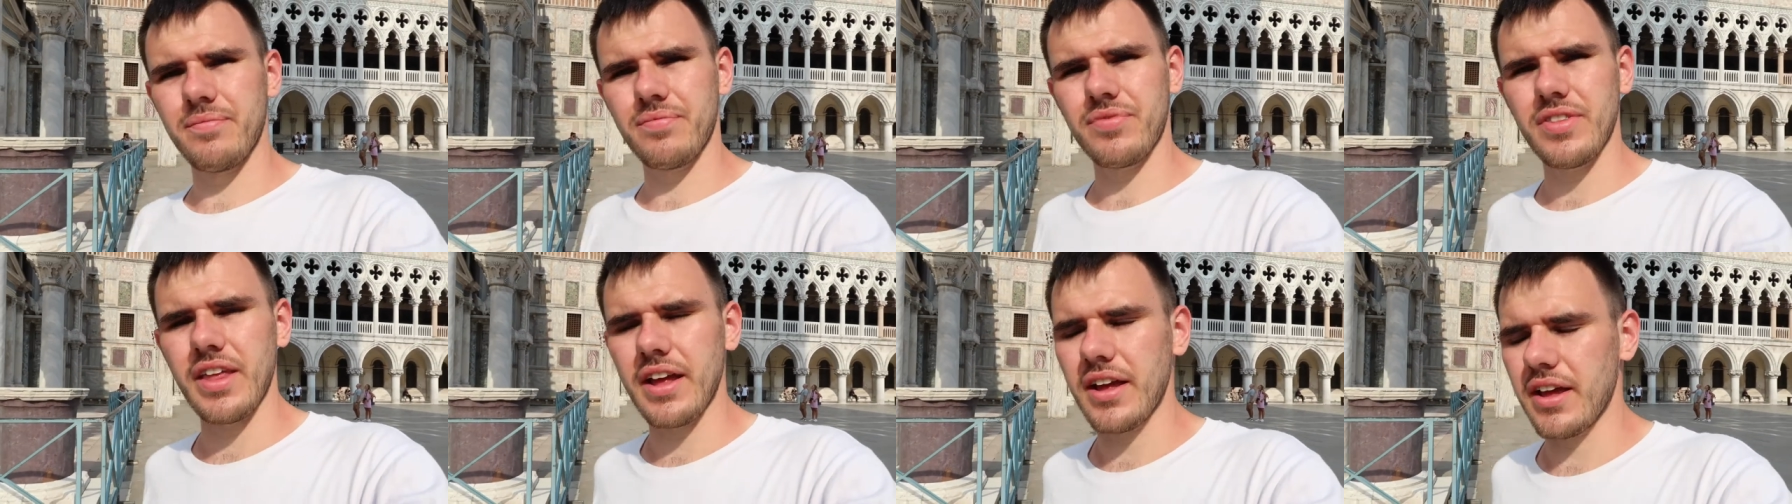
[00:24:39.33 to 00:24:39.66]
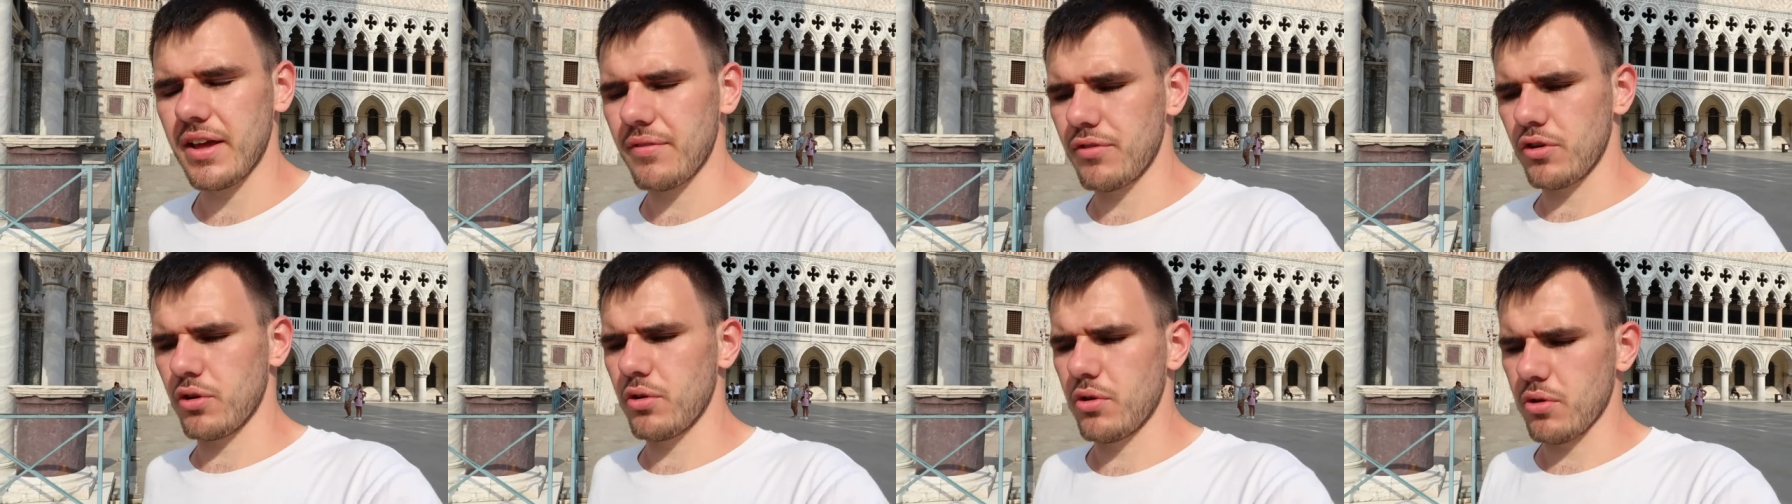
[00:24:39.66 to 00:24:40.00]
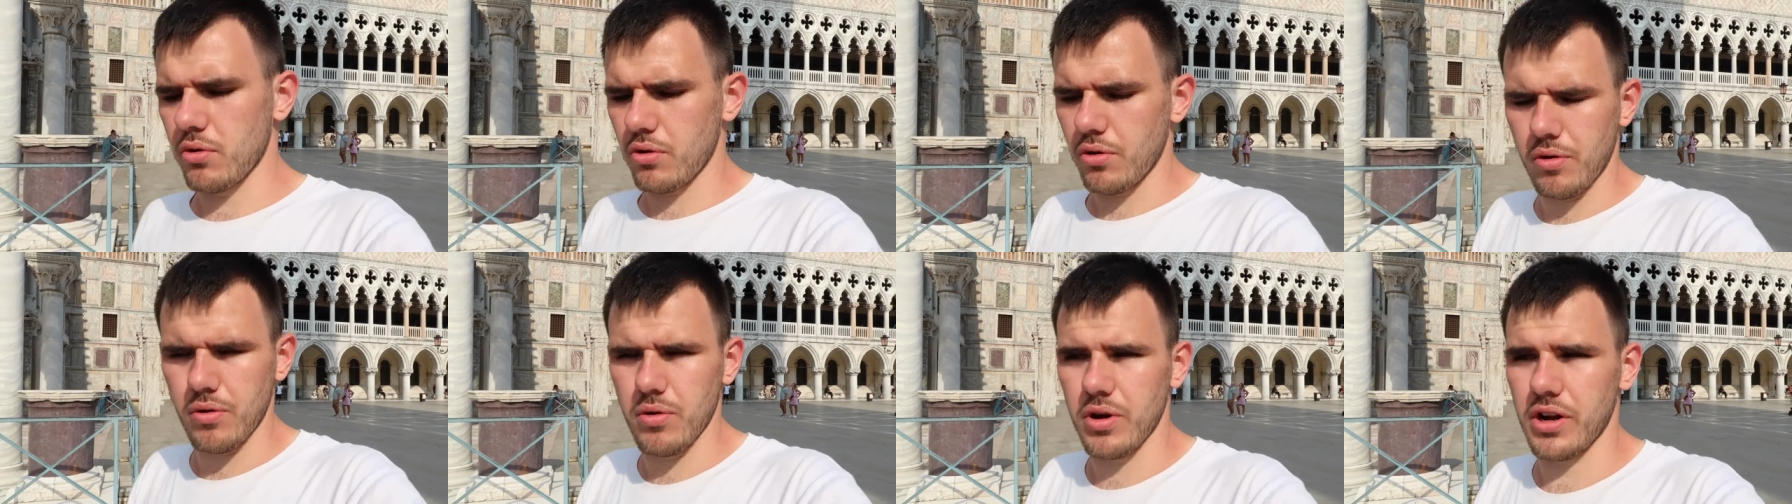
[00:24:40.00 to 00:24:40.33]
They give you
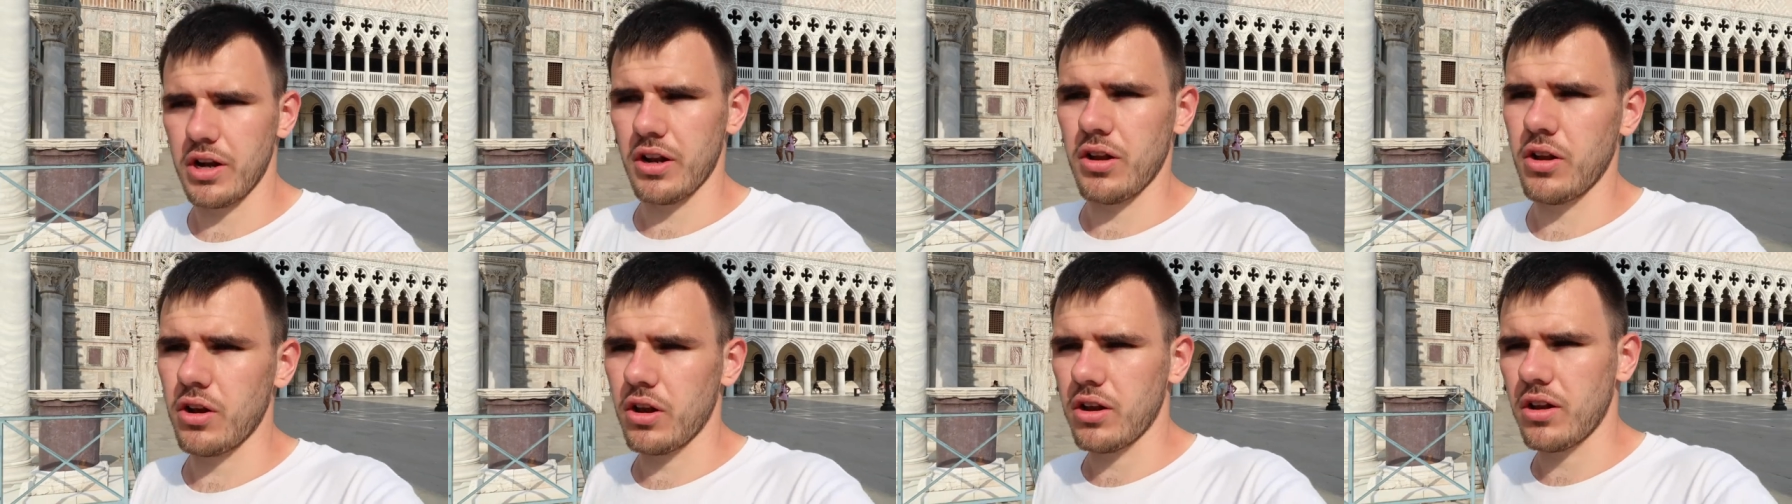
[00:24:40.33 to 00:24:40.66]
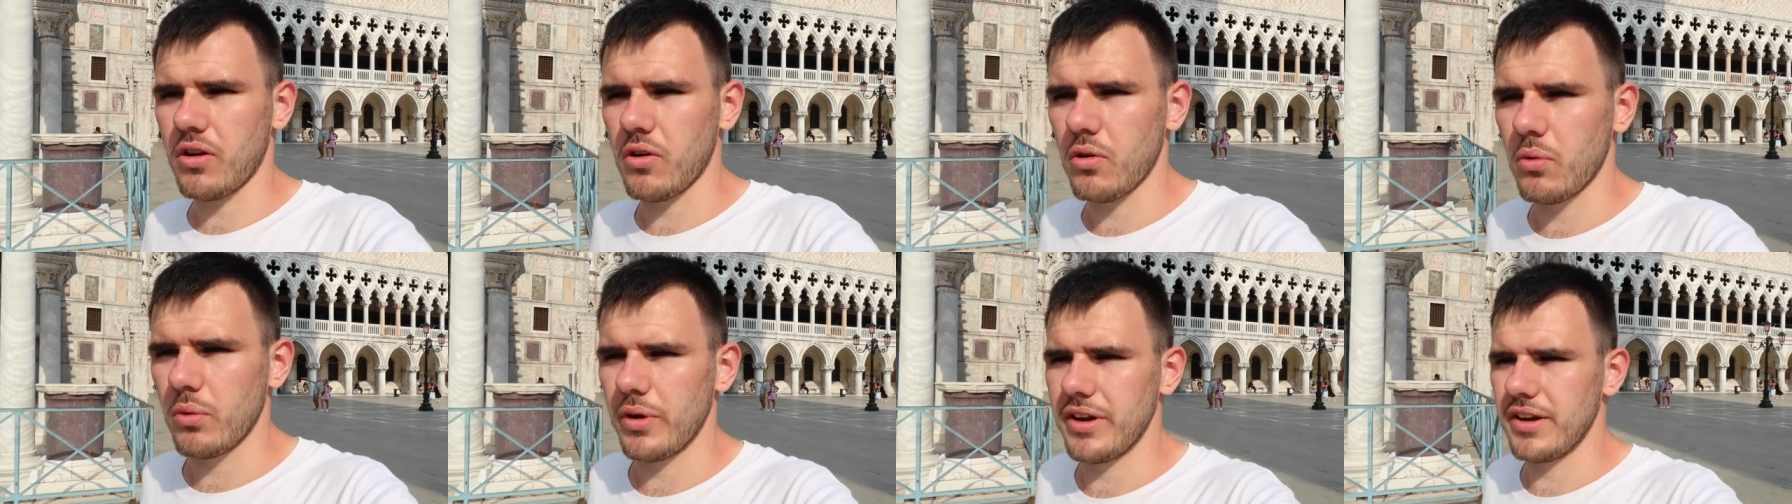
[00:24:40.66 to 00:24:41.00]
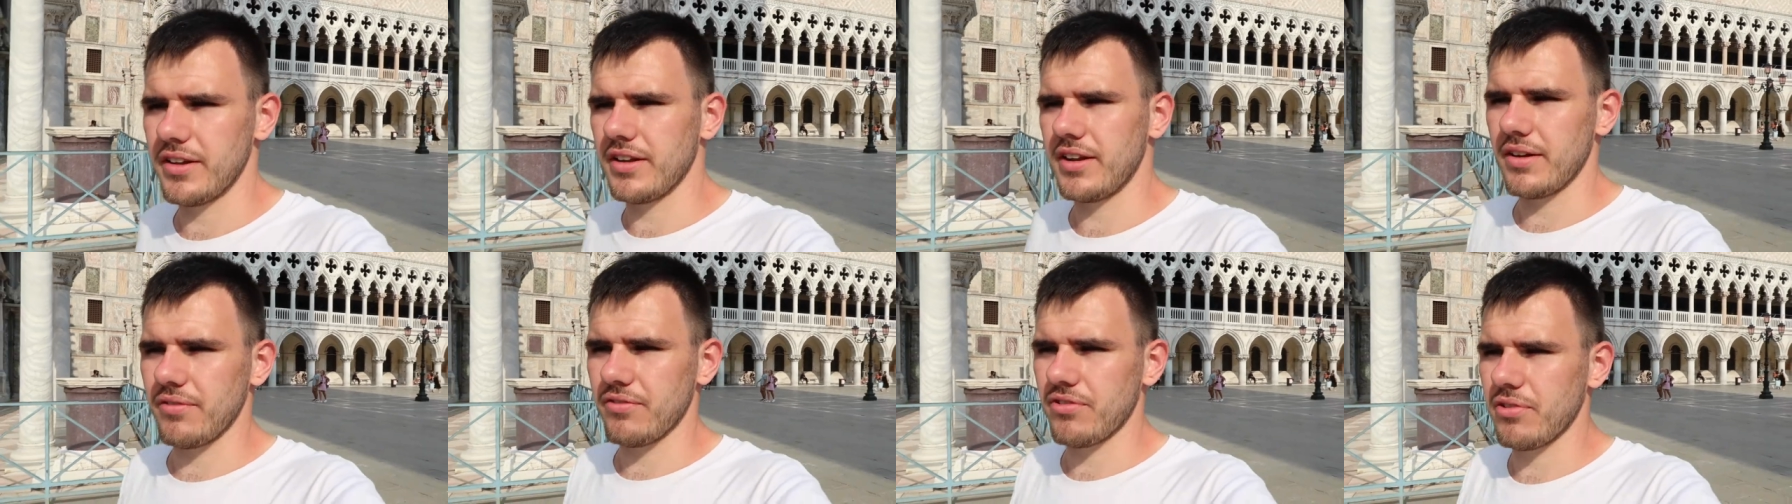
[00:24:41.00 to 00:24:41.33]
quite a lot of
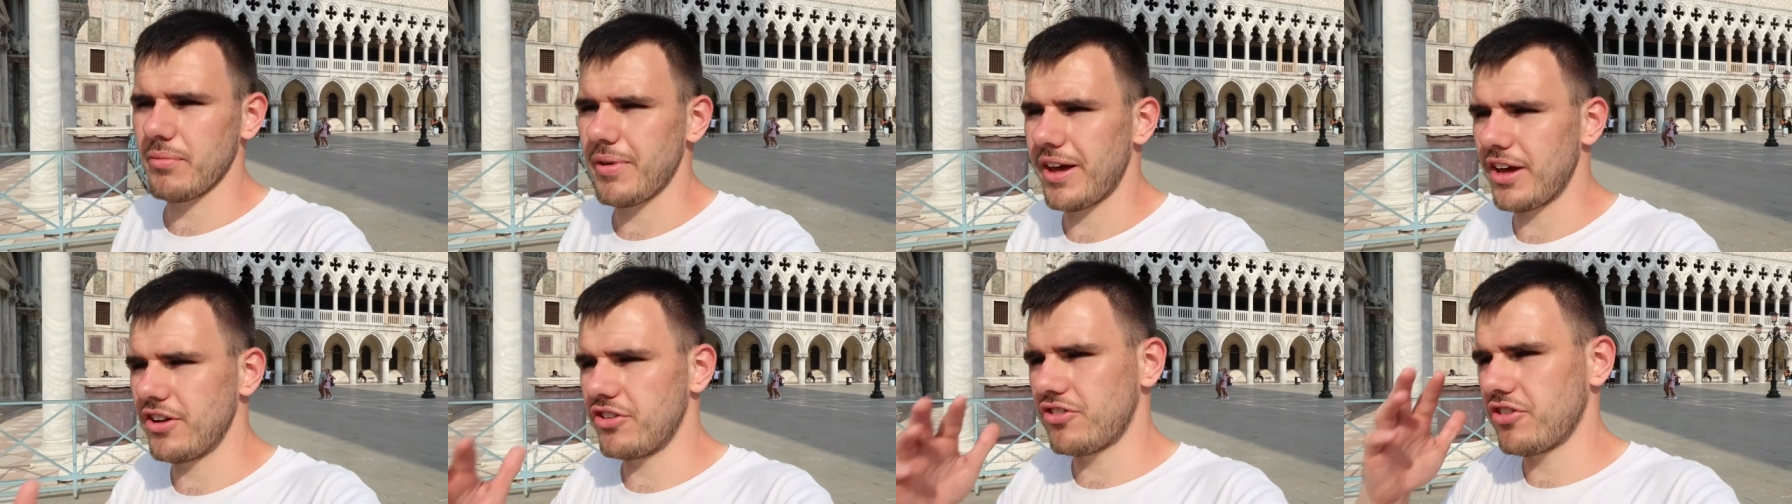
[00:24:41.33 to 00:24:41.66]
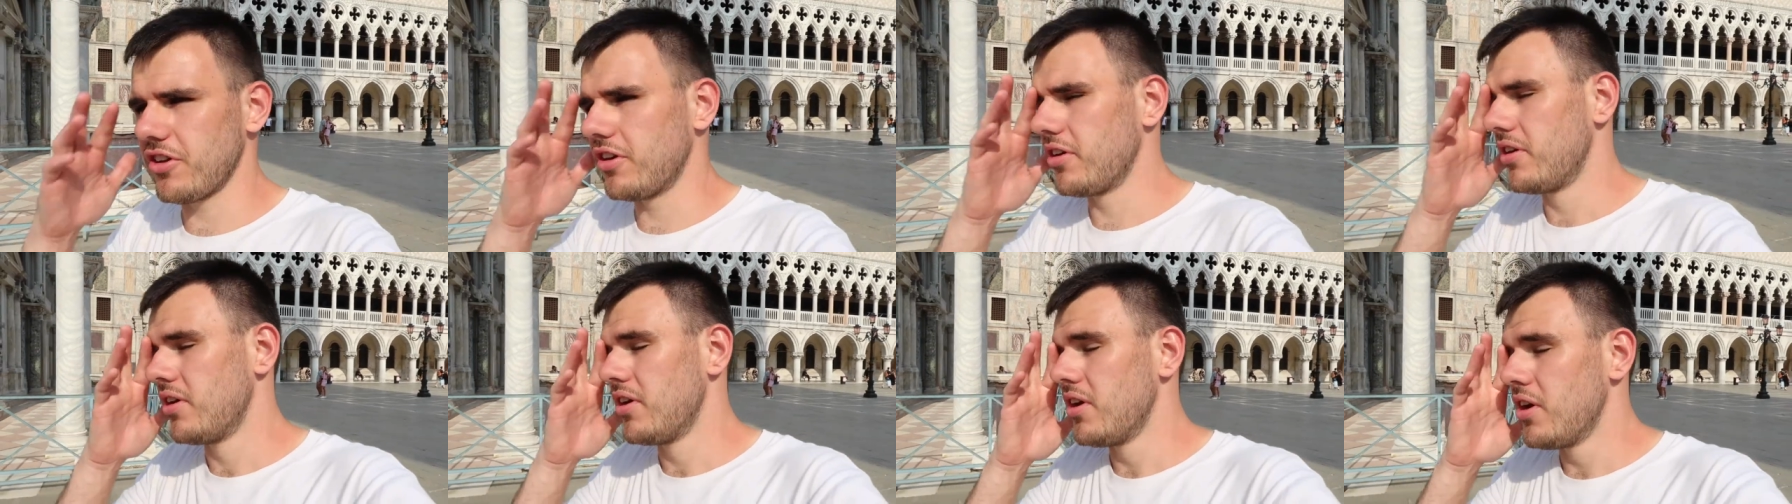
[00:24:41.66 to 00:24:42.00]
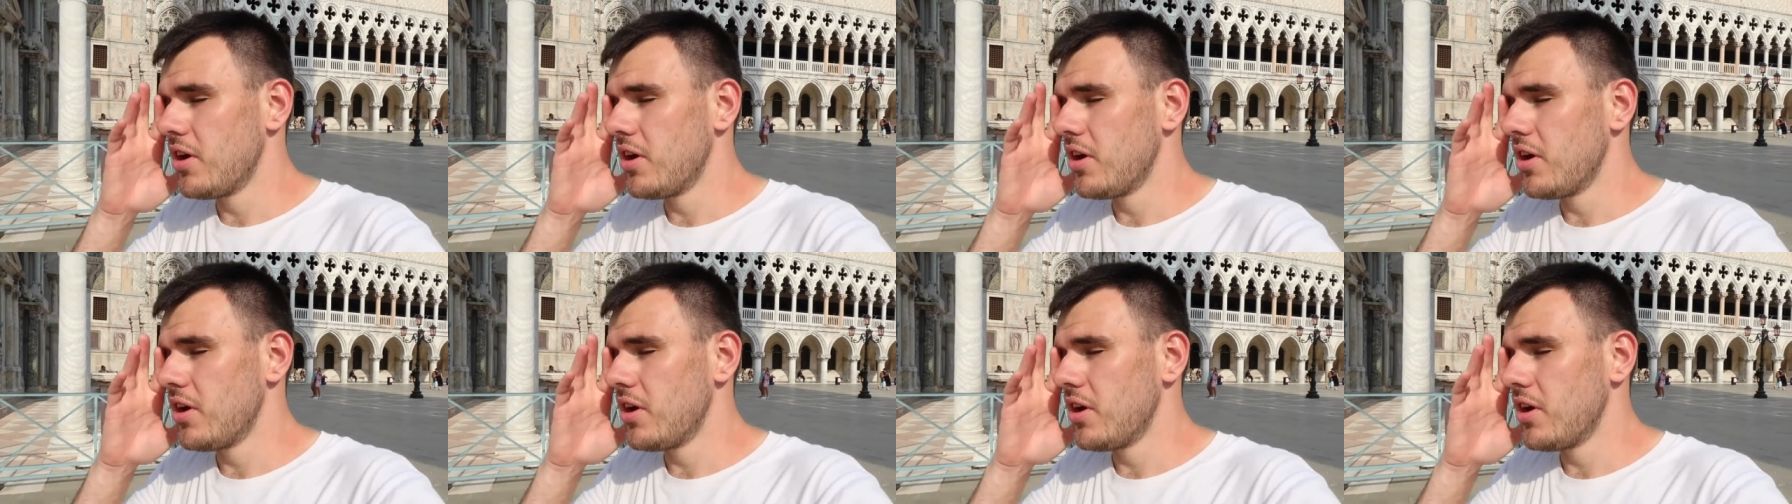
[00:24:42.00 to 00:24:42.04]
long-winded information,